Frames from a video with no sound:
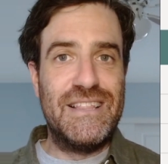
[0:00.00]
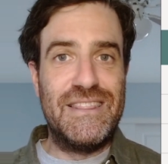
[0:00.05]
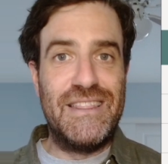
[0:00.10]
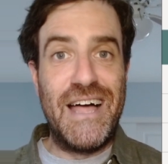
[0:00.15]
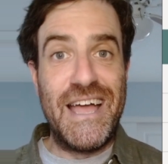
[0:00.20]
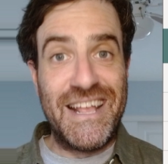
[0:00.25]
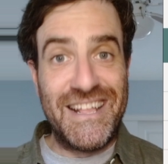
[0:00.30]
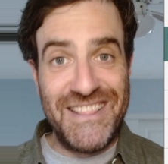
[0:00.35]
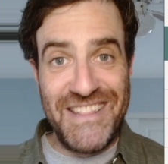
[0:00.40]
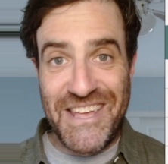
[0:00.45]

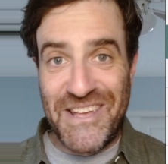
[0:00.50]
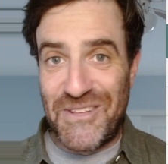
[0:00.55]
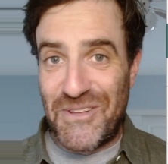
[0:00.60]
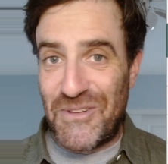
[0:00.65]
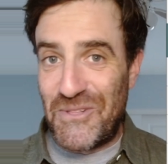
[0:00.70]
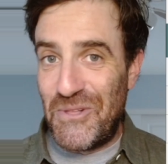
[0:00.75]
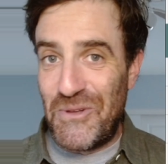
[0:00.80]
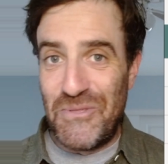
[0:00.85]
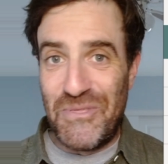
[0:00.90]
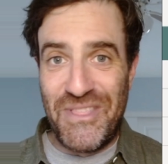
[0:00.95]
likely
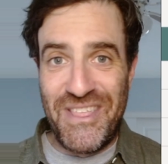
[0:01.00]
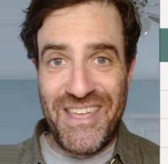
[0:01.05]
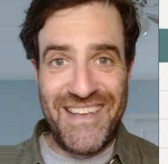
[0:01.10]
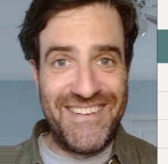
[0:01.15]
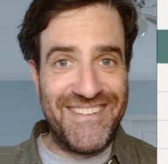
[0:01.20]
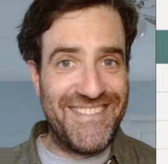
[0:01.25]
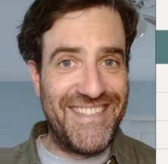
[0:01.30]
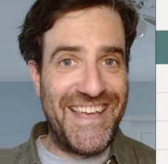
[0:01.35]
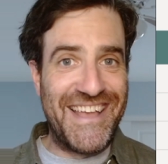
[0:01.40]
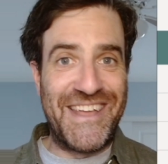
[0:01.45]
include
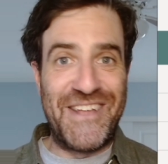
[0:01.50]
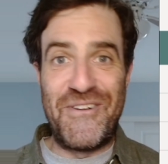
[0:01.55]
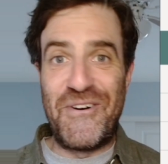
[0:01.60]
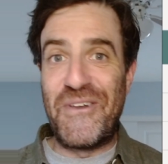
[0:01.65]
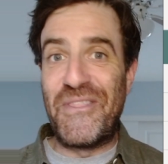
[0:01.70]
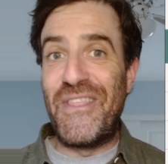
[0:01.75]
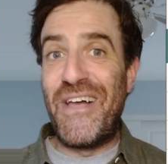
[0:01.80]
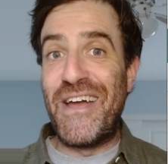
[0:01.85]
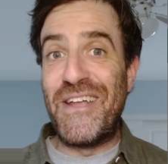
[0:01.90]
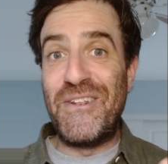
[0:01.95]
things like an
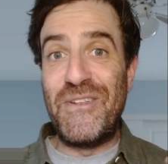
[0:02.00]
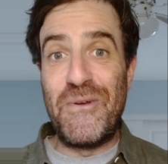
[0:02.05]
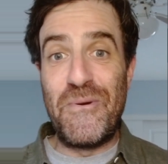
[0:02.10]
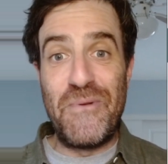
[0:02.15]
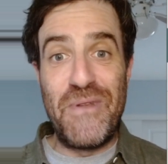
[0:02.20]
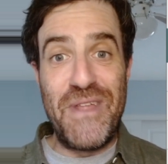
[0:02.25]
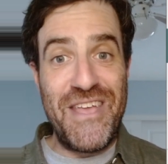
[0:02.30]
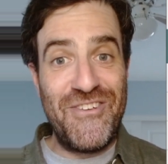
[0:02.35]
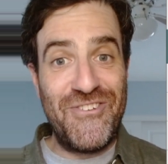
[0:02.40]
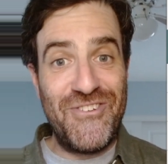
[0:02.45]
online
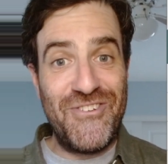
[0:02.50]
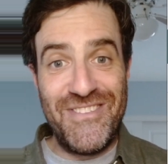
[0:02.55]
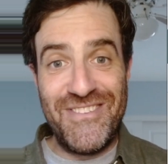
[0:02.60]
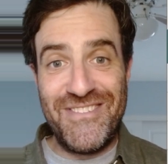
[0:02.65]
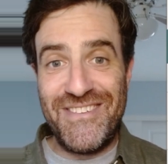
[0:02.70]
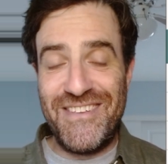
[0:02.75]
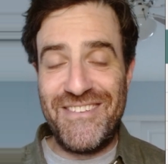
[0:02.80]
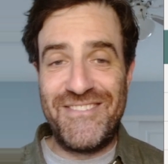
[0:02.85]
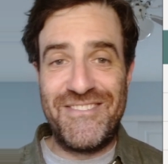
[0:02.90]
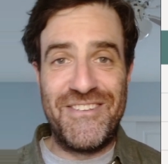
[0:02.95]
donation
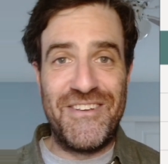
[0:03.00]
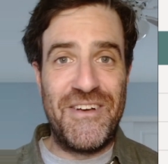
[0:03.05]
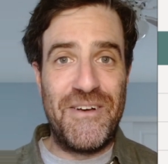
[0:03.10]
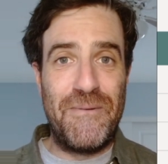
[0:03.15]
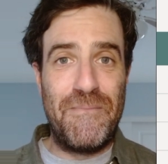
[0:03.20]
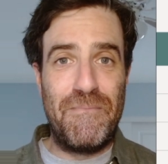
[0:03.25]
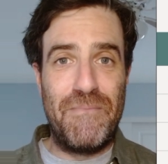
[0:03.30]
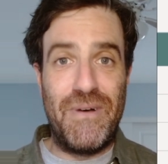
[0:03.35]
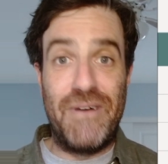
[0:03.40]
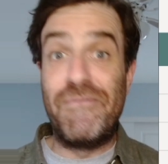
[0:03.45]

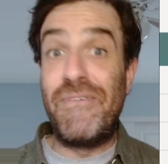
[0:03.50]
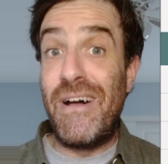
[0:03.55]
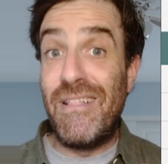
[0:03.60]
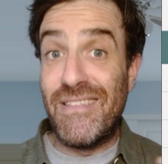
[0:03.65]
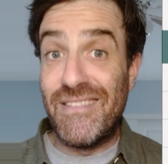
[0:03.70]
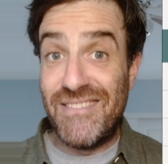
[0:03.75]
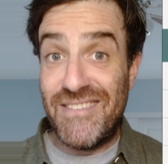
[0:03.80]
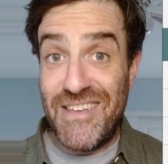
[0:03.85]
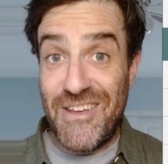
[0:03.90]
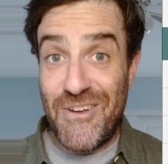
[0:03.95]
system, a
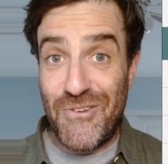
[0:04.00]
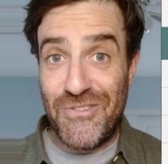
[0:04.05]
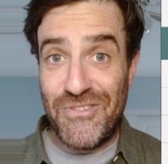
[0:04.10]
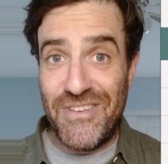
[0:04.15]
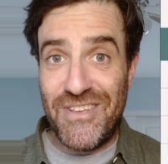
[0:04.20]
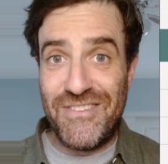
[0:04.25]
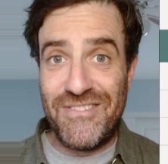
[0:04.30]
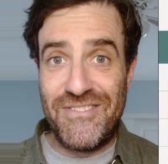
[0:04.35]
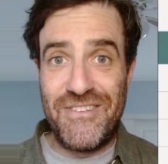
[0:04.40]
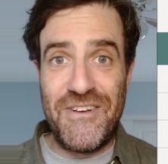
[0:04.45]
volunteer
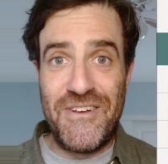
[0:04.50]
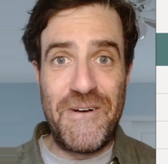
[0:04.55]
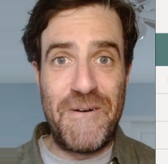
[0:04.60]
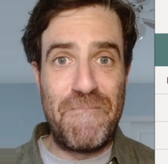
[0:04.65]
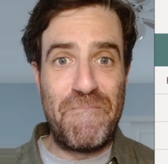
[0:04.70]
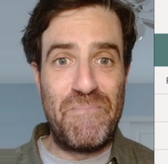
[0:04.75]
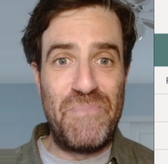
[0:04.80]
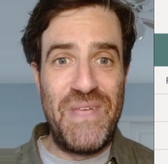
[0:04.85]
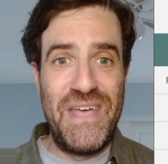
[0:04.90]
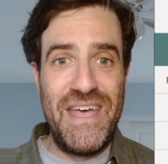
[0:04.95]

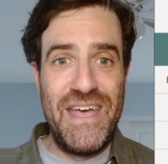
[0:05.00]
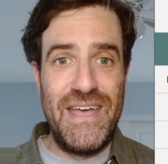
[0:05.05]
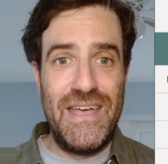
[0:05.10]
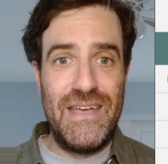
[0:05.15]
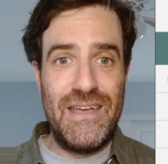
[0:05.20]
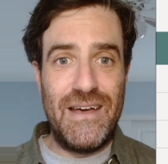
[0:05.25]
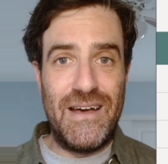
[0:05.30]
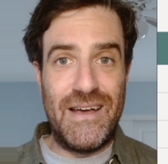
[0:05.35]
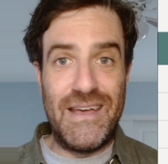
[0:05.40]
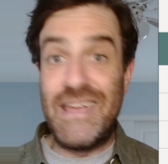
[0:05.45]
system,
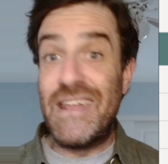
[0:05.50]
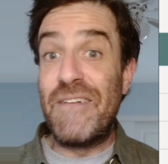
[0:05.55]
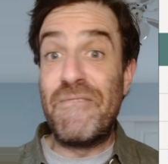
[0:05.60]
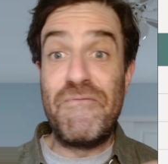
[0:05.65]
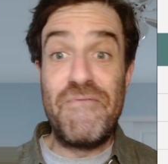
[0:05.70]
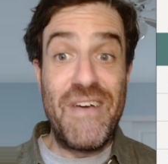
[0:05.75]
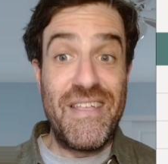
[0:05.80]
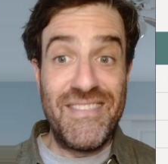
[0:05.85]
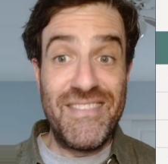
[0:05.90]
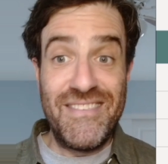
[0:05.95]
an
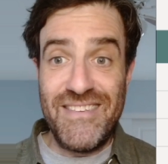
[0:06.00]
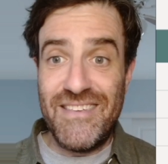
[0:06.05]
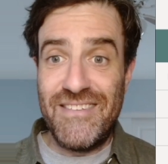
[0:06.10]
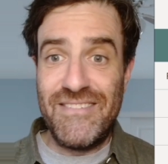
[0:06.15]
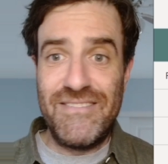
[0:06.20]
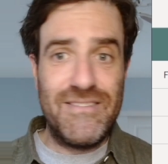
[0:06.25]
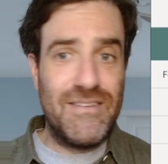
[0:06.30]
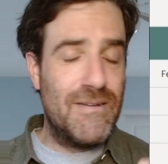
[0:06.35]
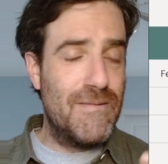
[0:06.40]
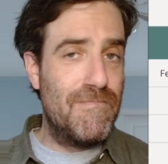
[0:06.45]
event
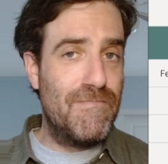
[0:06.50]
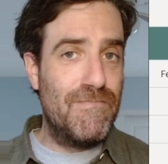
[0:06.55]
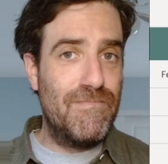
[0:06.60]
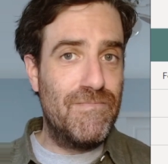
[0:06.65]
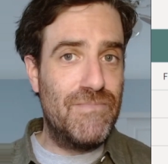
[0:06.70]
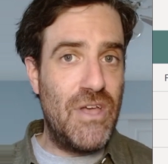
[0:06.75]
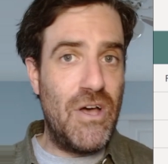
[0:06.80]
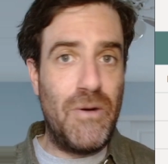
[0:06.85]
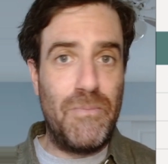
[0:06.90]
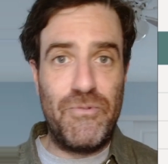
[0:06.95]
system
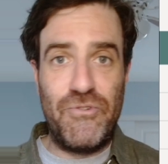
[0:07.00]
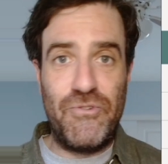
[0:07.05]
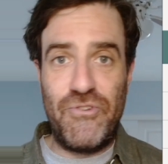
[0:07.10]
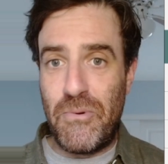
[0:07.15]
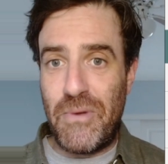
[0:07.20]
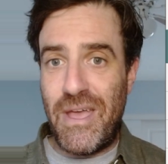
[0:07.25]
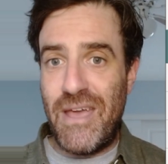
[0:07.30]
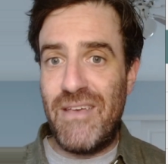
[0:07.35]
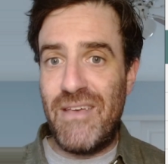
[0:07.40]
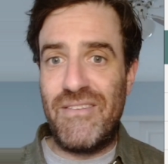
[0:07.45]
to help
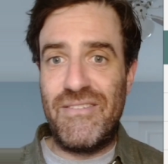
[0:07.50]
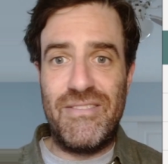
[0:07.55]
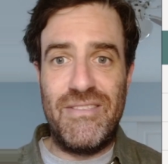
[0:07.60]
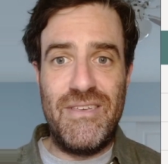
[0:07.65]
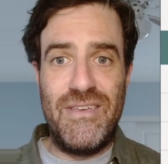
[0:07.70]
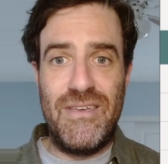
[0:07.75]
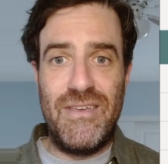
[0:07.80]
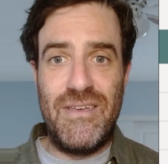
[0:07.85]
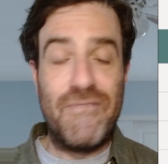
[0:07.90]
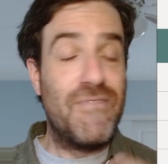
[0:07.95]
showcase
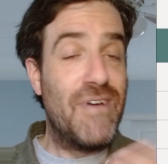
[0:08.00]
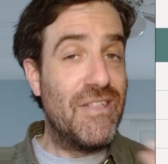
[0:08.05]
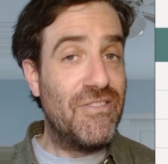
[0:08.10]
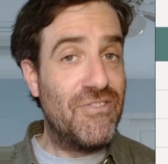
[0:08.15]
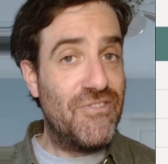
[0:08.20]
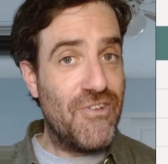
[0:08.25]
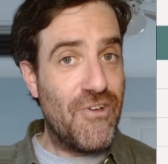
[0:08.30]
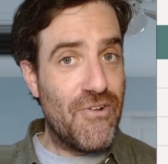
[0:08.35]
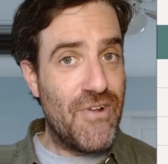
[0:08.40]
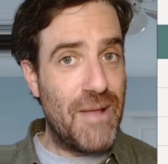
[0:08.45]
the
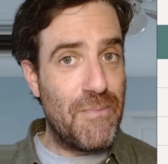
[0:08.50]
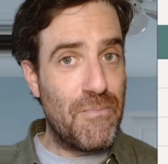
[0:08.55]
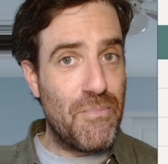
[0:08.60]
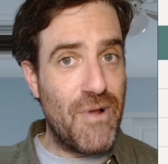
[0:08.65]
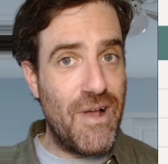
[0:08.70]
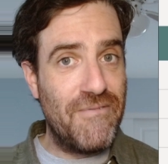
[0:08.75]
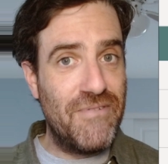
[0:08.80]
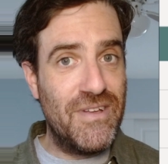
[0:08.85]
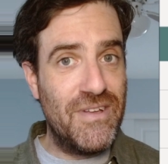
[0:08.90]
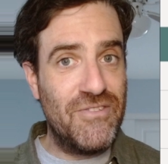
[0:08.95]
events your
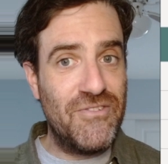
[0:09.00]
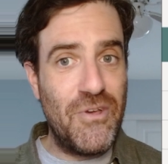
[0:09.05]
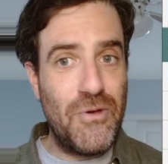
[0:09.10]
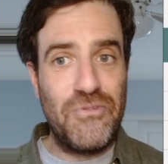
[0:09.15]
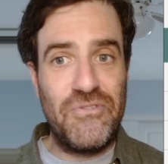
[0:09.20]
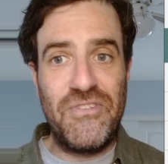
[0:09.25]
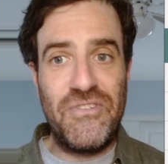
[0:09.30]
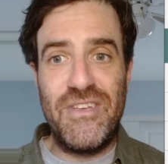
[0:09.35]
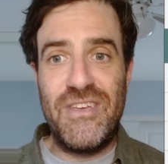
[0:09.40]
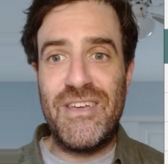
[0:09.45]
nonprofit's
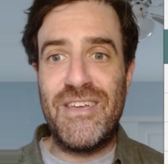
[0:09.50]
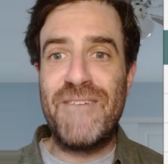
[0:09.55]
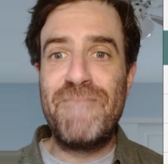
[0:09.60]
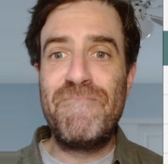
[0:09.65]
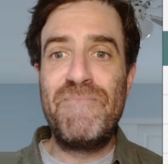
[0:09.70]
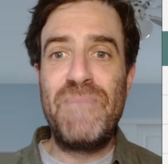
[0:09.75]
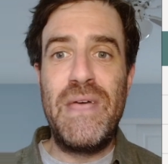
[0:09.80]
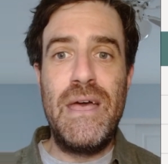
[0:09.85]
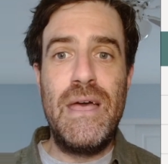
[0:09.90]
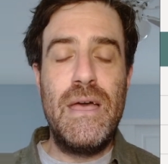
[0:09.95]
hosting.